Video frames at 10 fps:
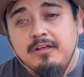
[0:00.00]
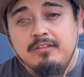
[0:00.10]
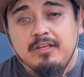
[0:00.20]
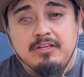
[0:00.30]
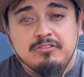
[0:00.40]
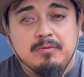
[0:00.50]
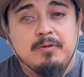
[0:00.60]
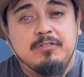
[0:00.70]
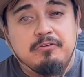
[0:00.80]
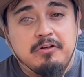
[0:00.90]
Thank you so
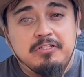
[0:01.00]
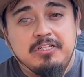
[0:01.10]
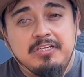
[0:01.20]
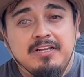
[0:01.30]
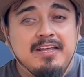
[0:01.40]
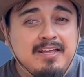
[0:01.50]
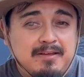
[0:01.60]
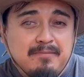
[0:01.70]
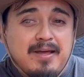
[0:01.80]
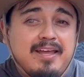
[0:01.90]
much for watching.
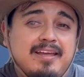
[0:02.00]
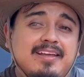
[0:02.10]
Bye.